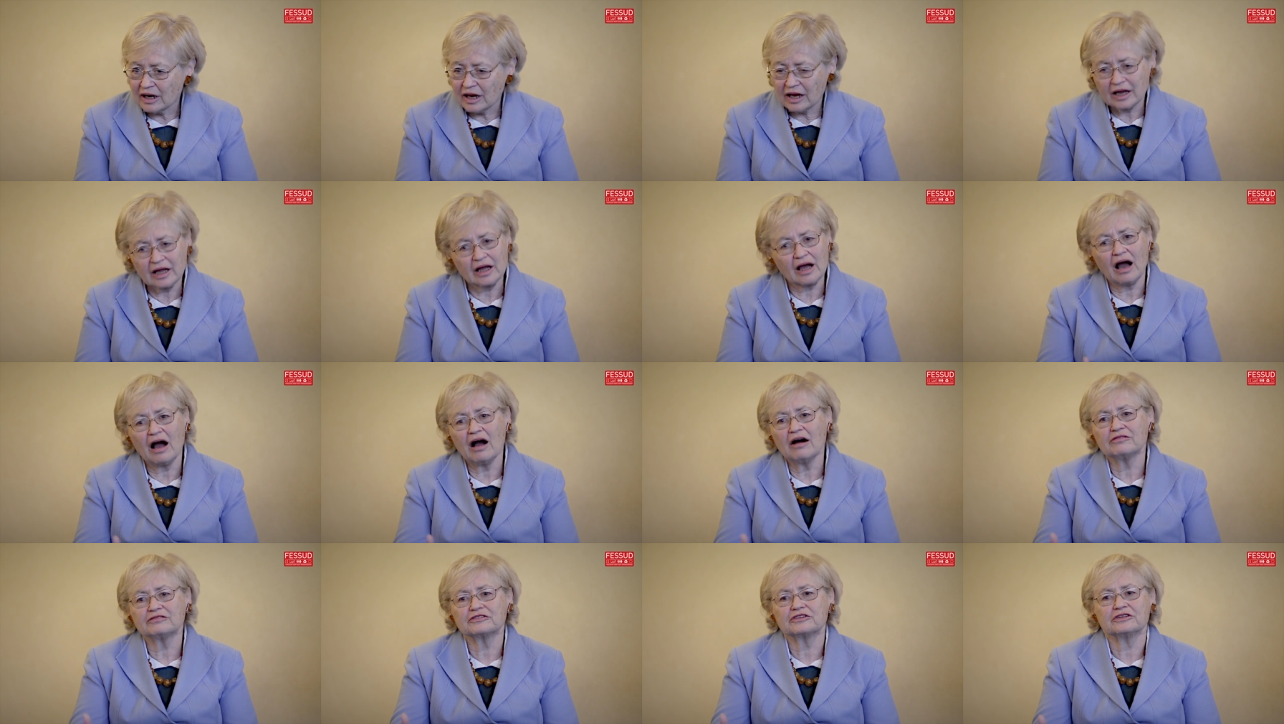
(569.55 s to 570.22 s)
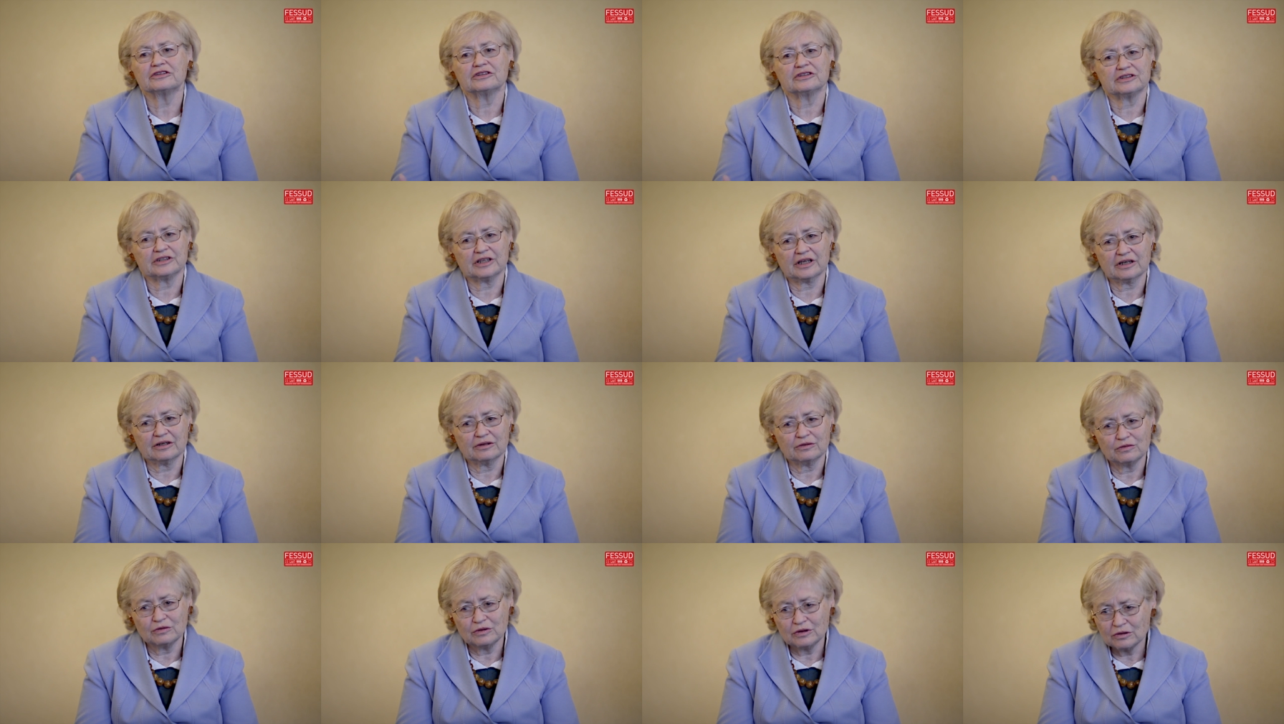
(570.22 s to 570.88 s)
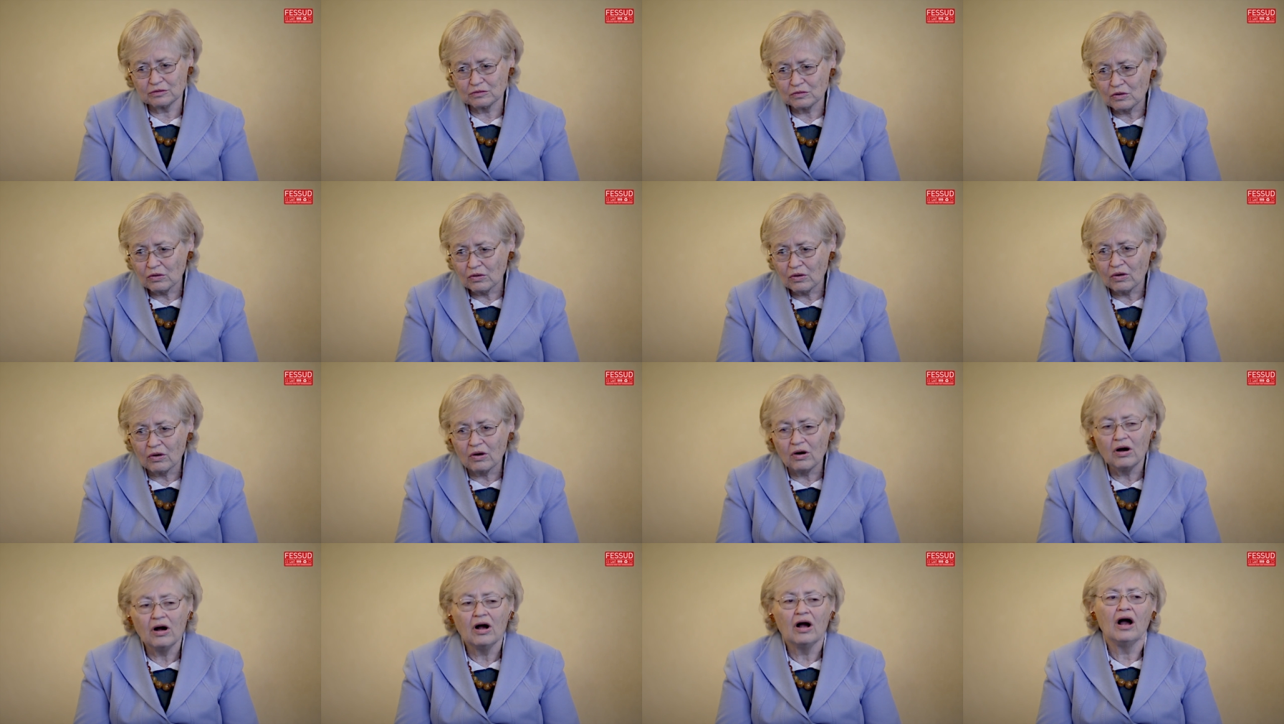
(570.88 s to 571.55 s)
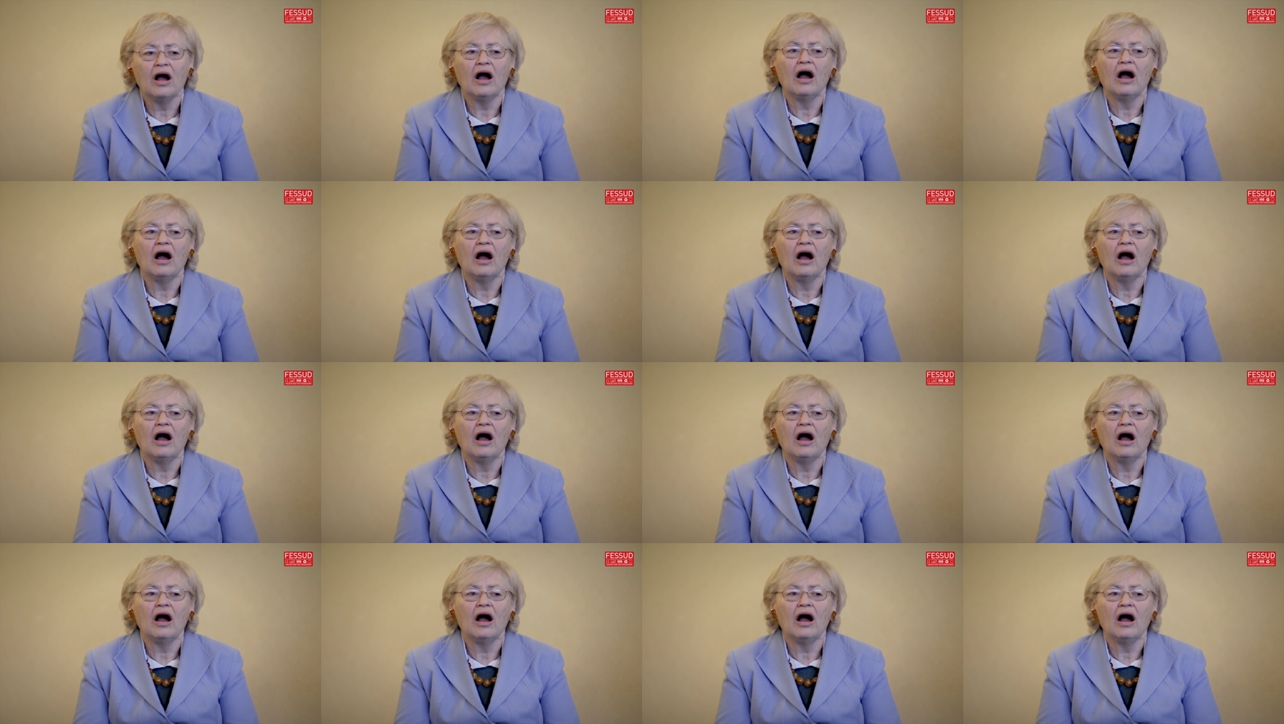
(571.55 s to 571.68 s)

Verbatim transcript: like after the Second World War,